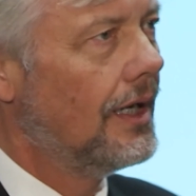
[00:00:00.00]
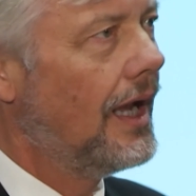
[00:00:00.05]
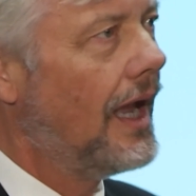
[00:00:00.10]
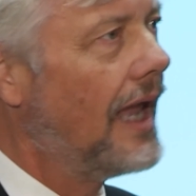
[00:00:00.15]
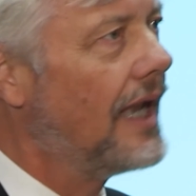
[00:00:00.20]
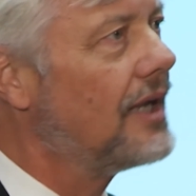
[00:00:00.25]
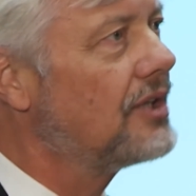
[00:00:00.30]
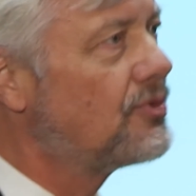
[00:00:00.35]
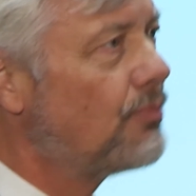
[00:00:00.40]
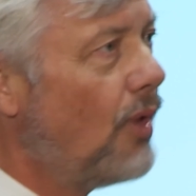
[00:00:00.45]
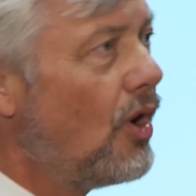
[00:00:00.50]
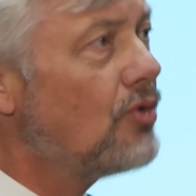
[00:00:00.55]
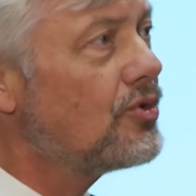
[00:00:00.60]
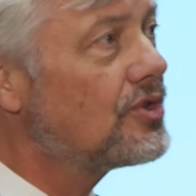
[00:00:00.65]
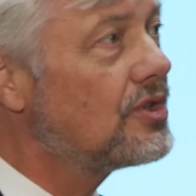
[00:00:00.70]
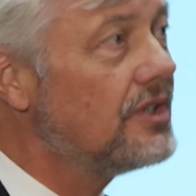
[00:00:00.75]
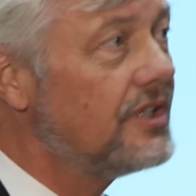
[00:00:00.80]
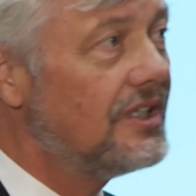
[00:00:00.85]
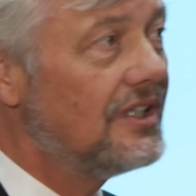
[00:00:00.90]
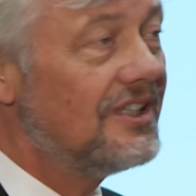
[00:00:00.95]
And it's
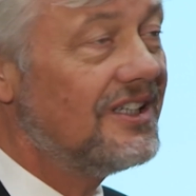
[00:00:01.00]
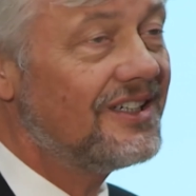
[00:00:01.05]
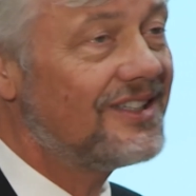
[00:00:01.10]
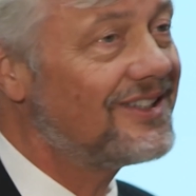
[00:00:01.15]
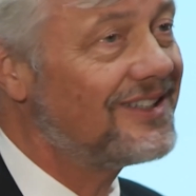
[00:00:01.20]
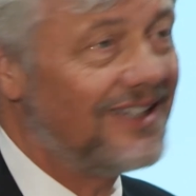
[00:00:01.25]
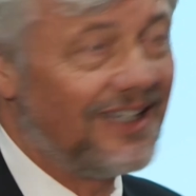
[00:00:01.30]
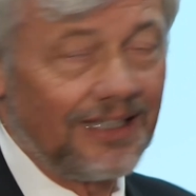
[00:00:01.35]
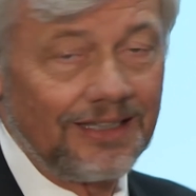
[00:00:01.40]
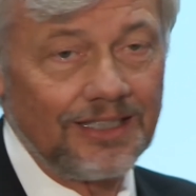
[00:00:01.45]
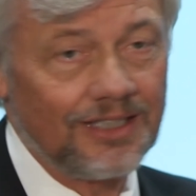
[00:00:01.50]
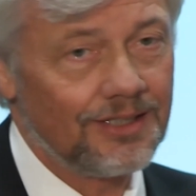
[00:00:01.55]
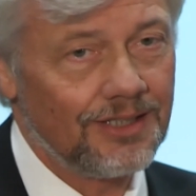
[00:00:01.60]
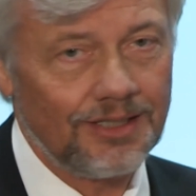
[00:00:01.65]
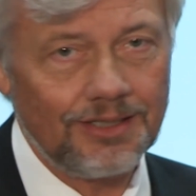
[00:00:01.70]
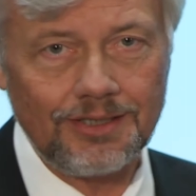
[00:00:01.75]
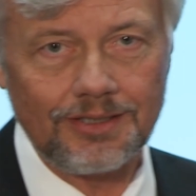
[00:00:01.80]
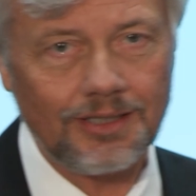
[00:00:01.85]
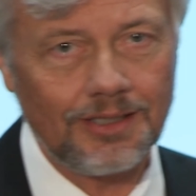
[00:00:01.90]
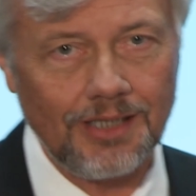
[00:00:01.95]
mostly listening. This
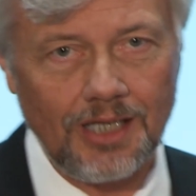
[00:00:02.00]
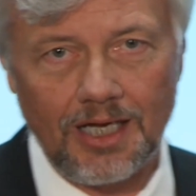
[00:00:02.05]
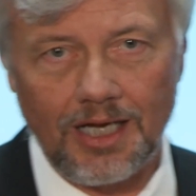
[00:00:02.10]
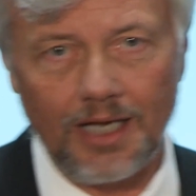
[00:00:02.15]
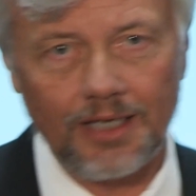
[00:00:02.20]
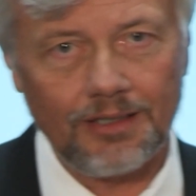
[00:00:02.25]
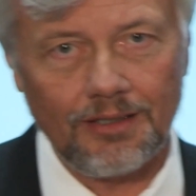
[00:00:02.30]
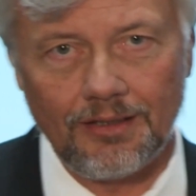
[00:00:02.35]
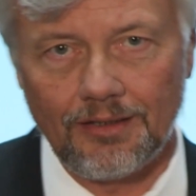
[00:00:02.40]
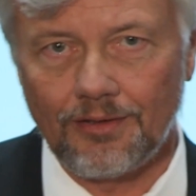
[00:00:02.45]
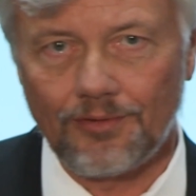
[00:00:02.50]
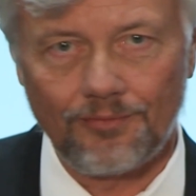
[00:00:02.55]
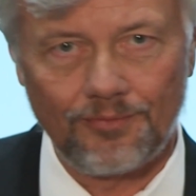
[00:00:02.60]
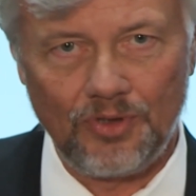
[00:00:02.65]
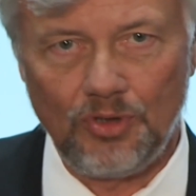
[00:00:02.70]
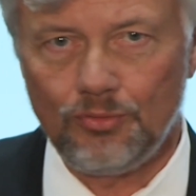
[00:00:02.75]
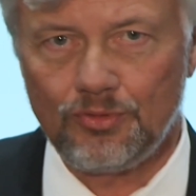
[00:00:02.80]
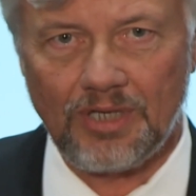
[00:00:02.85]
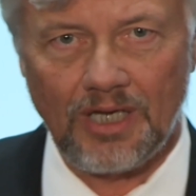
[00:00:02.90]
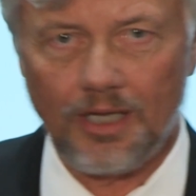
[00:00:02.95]
isn't a lot of
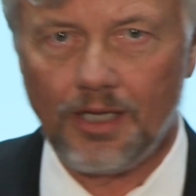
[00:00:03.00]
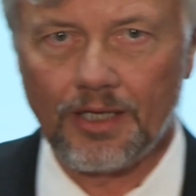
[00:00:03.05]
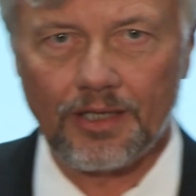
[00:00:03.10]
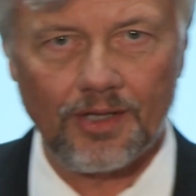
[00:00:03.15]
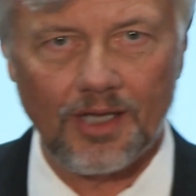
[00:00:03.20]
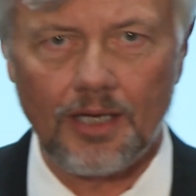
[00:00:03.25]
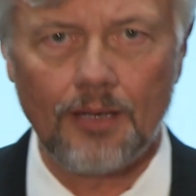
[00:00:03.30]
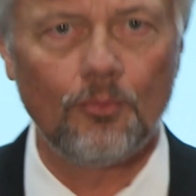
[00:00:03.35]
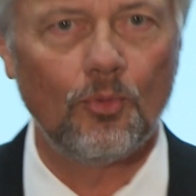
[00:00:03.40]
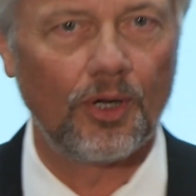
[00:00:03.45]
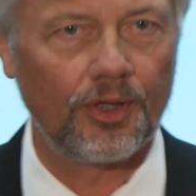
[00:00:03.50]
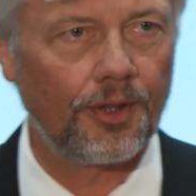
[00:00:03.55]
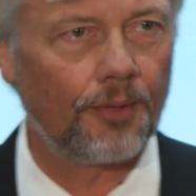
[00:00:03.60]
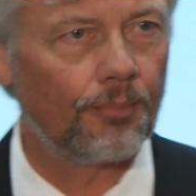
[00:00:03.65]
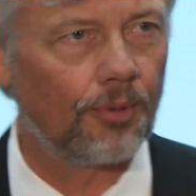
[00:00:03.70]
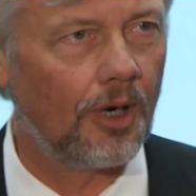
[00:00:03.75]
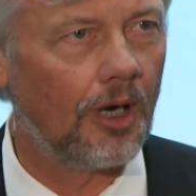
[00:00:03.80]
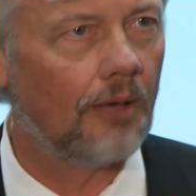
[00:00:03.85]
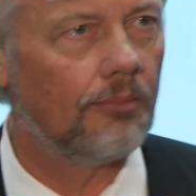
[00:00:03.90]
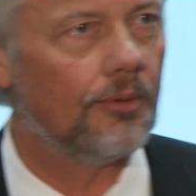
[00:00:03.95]
you telling them what the
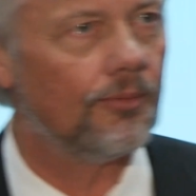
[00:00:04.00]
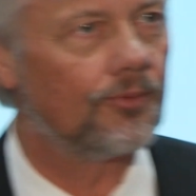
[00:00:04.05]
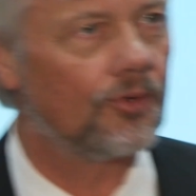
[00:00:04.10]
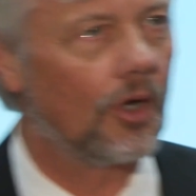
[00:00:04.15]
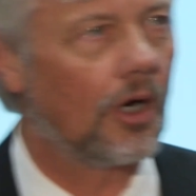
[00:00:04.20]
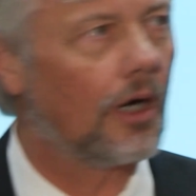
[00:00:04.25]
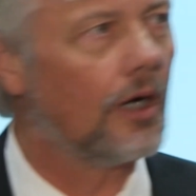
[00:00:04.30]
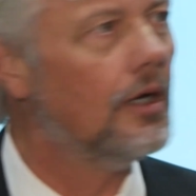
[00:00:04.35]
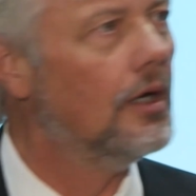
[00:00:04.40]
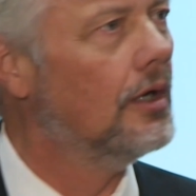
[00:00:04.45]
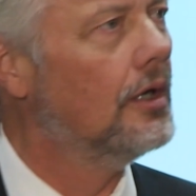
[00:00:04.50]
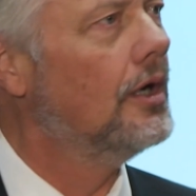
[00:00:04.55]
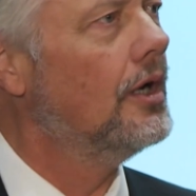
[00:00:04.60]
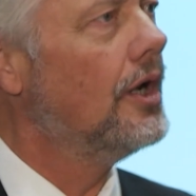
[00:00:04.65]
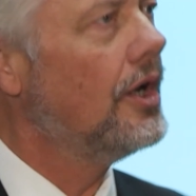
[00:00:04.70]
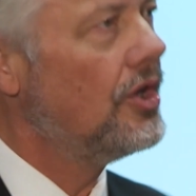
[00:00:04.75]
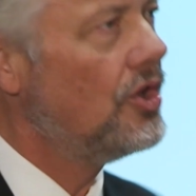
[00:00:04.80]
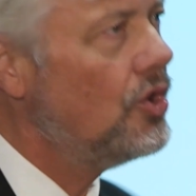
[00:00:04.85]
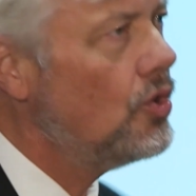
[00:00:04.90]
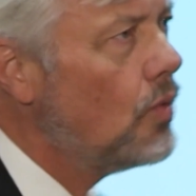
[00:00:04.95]
problems are.
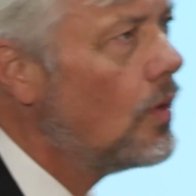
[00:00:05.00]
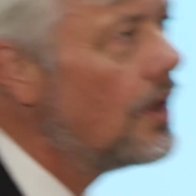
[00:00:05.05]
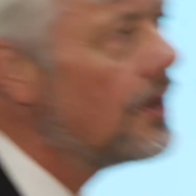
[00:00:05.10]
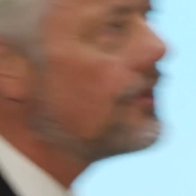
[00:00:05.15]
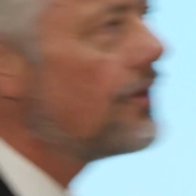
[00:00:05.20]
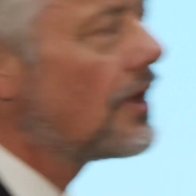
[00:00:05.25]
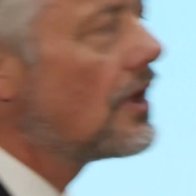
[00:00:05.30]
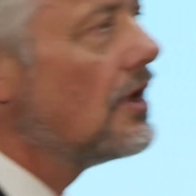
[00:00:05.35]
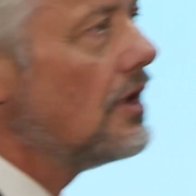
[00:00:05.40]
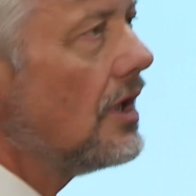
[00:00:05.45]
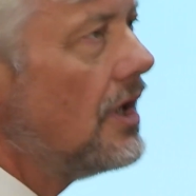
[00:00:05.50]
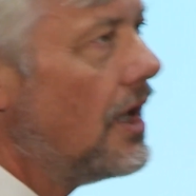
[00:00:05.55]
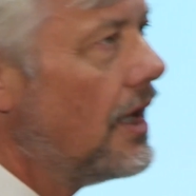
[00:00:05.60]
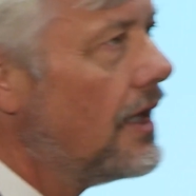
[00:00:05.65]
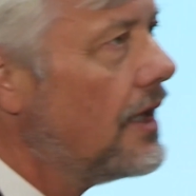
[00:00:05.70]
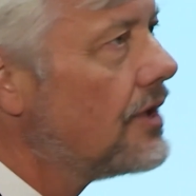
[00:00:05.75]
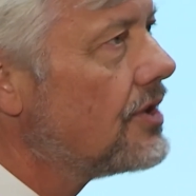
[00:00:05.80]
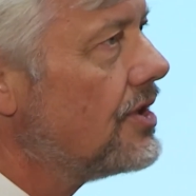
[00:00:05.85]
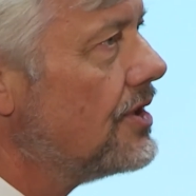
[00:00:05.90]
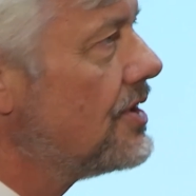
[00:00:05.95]
You want the
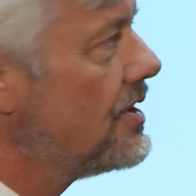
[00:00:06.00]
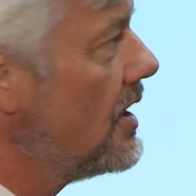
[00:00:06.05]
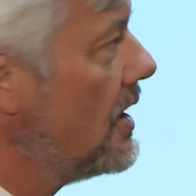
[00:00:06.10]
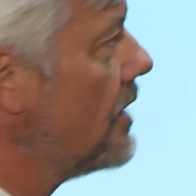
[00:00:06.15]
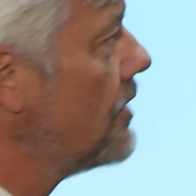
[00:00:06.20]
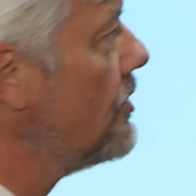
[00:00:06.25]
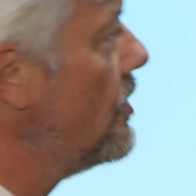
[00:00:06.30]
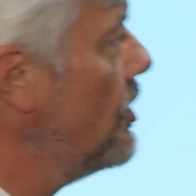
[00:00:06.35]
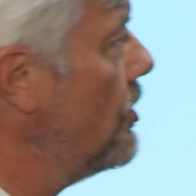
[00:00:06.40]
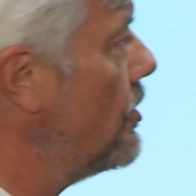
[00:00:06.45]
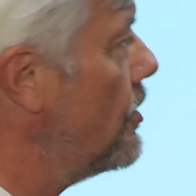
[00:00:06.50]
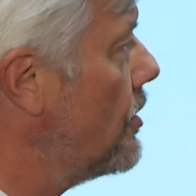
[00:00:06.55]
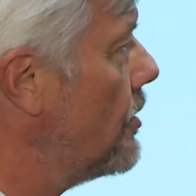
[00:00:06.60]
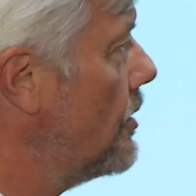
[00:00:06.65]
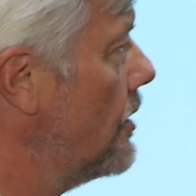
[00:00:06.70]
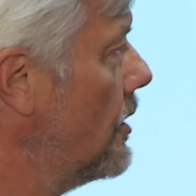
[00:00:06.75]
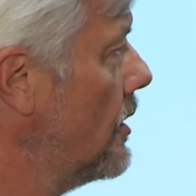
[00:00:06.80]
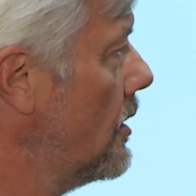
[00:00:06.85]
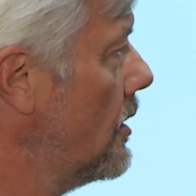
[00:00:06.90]
client to tell you